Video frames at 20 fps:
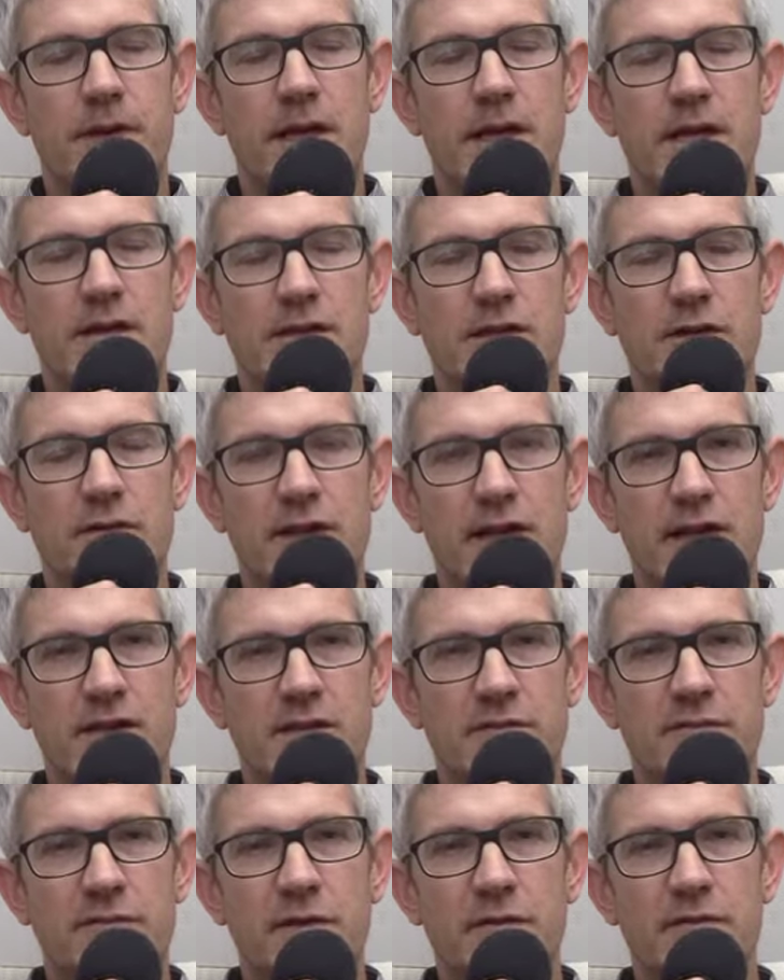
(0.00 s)
In
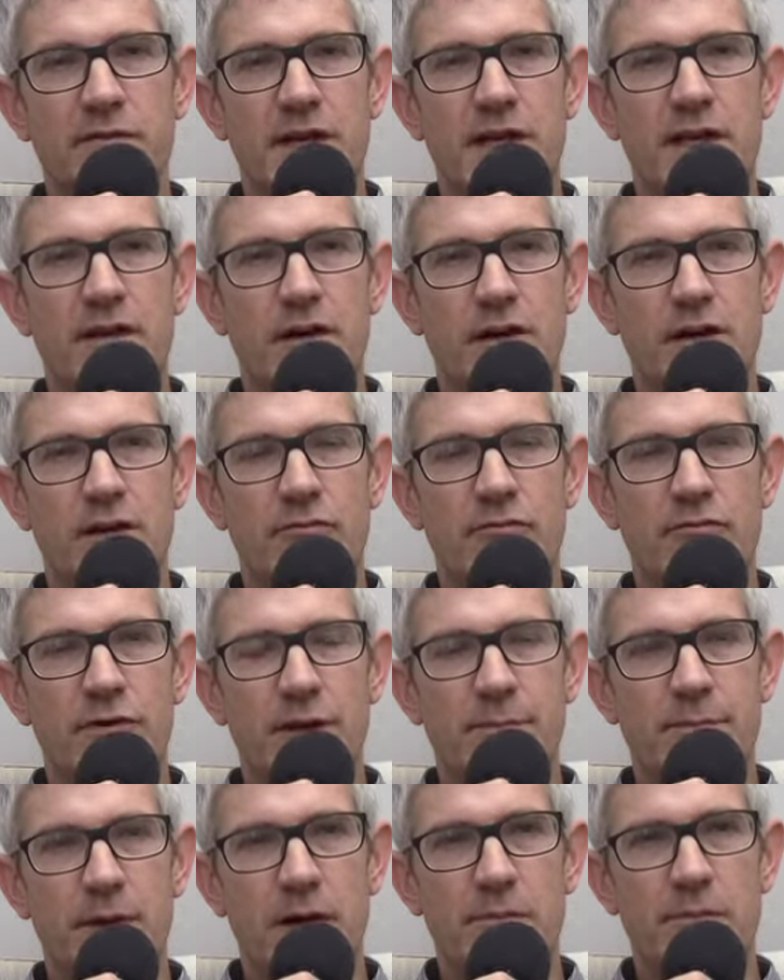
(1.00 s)
2015, I
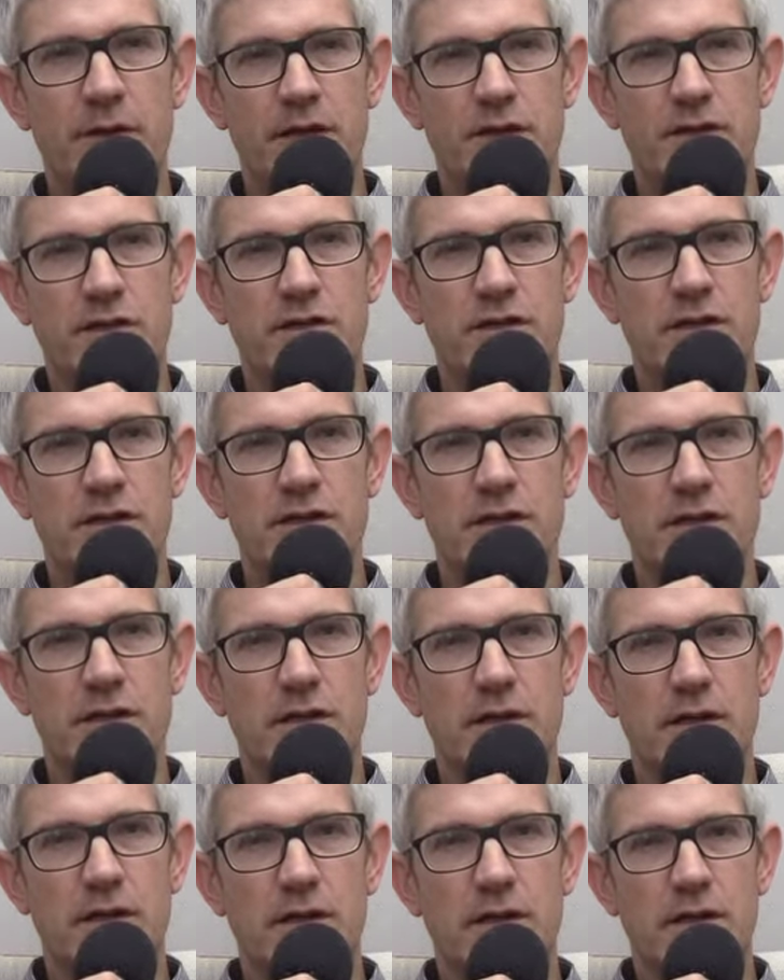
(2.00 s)
republished
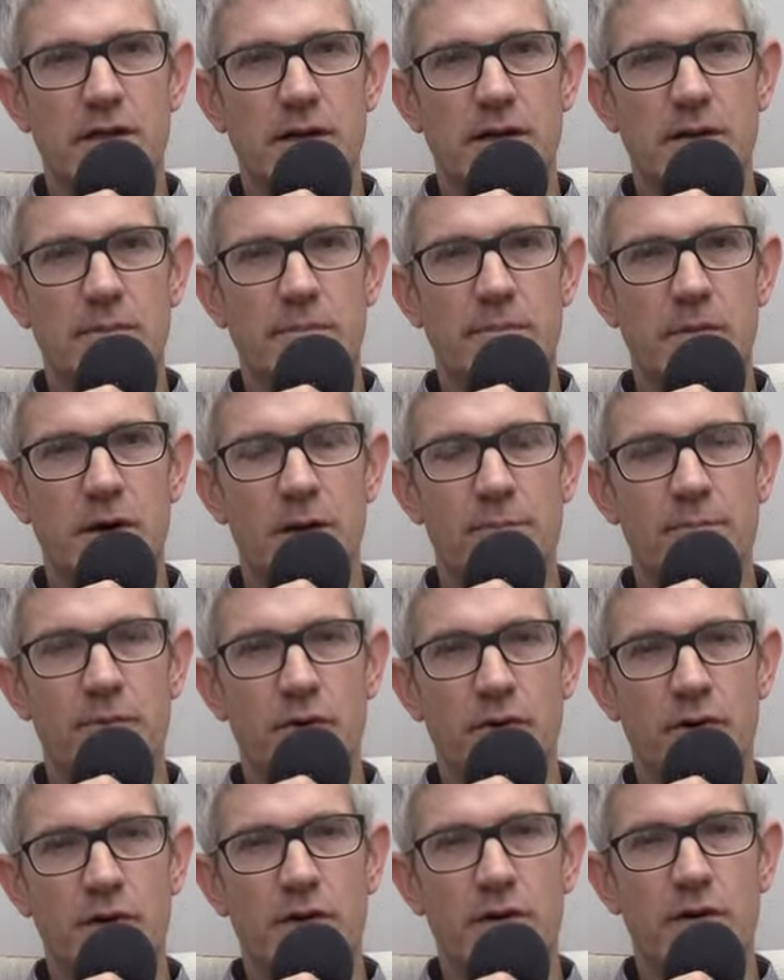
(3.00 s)
my
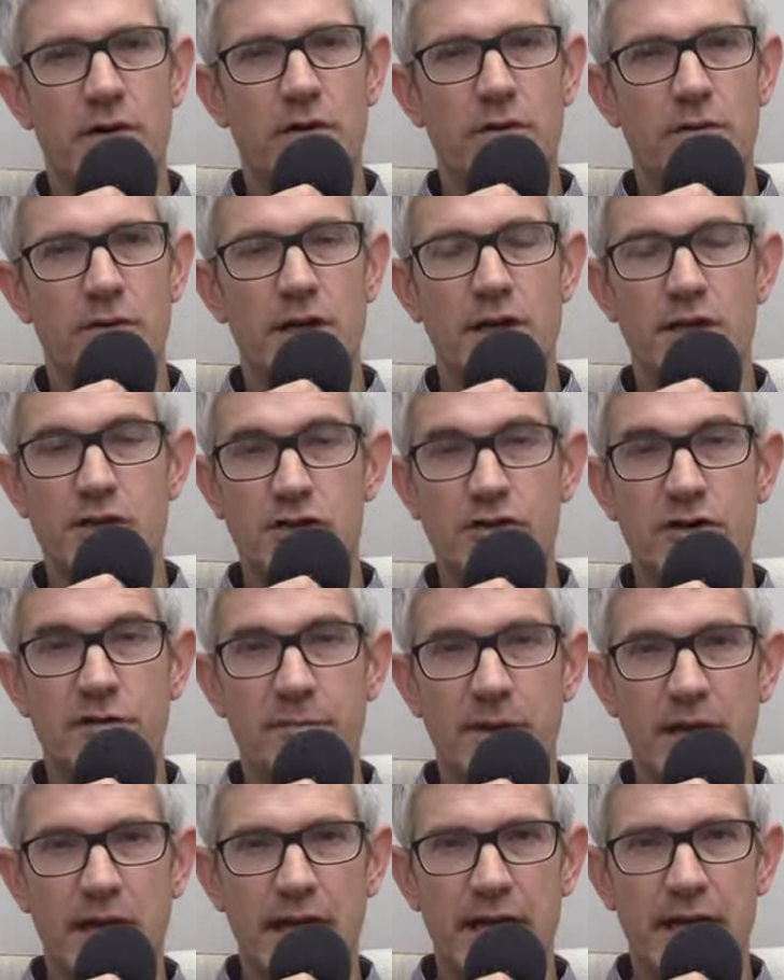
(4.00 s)
book on the history
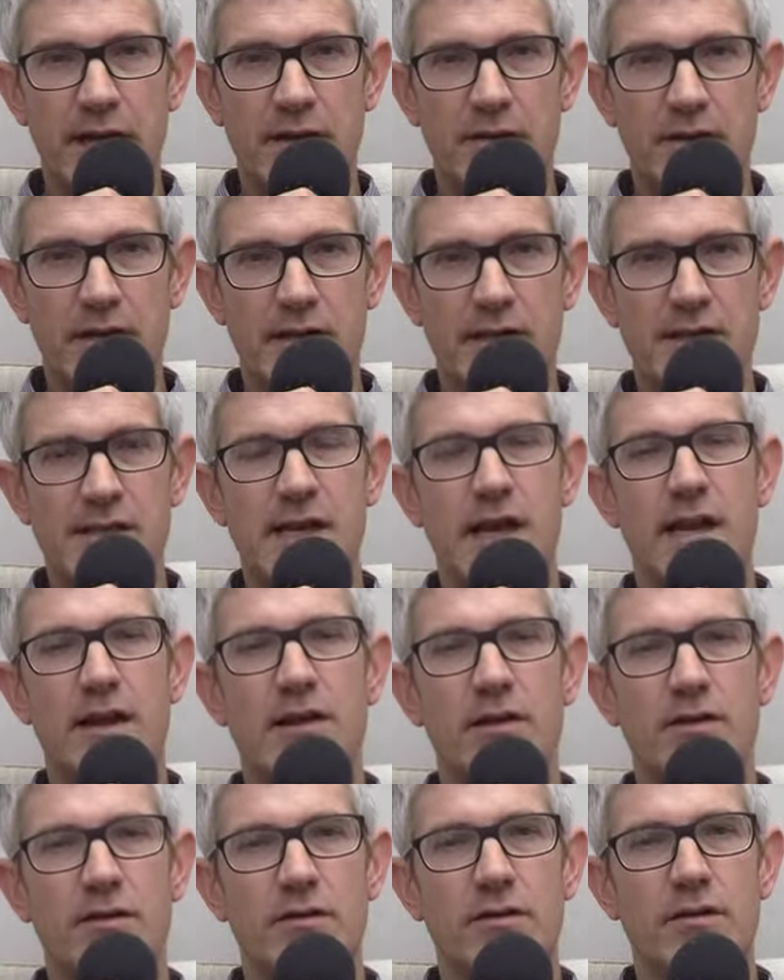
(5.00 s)
of Milan in
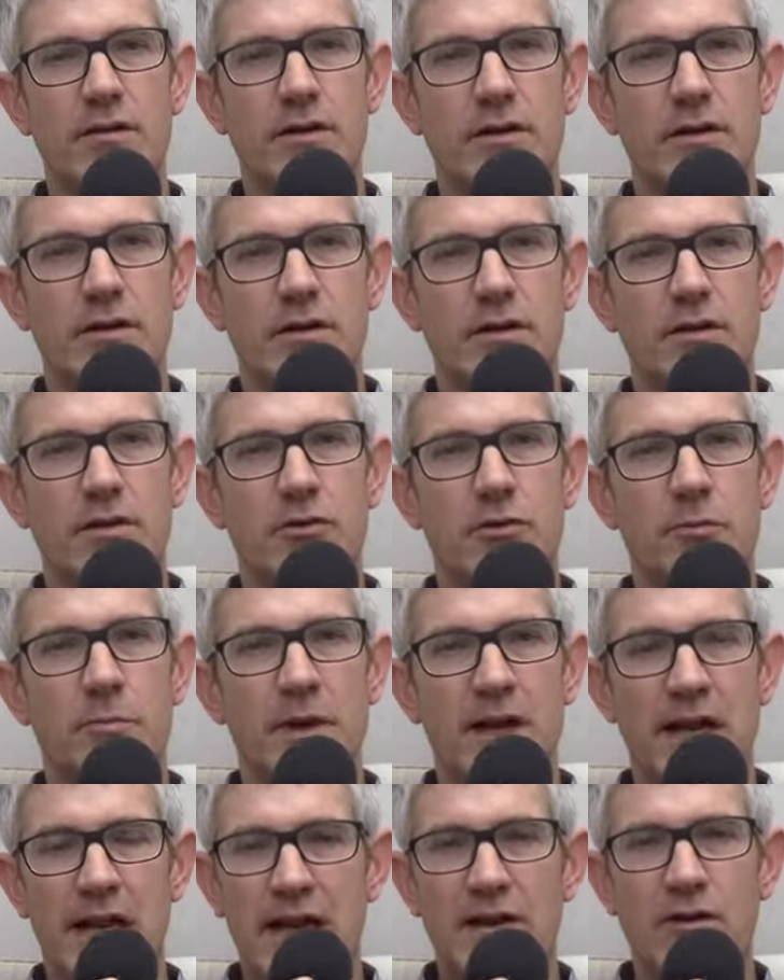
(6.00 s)
Italian, called
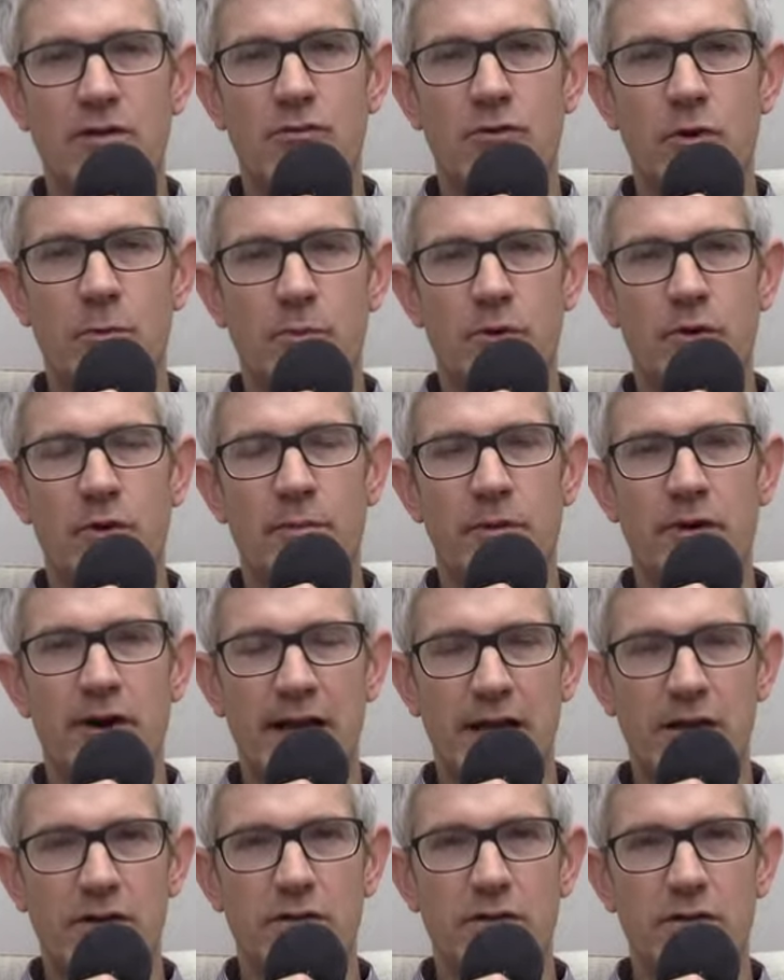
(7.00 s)
Milano dopo il
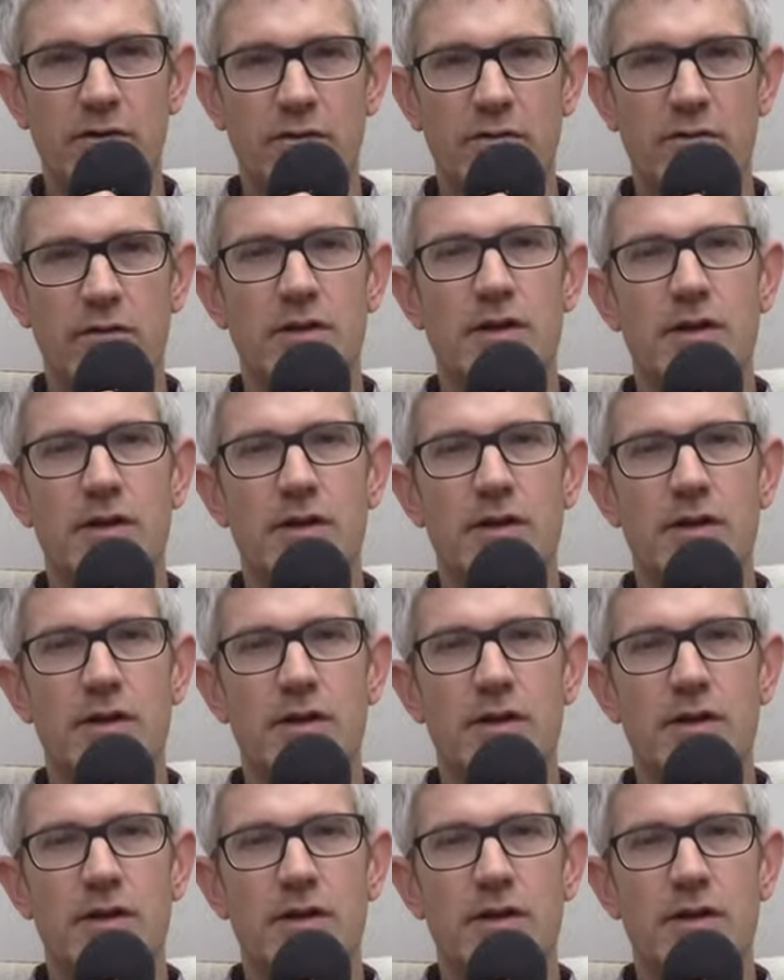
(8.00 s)
miracolo,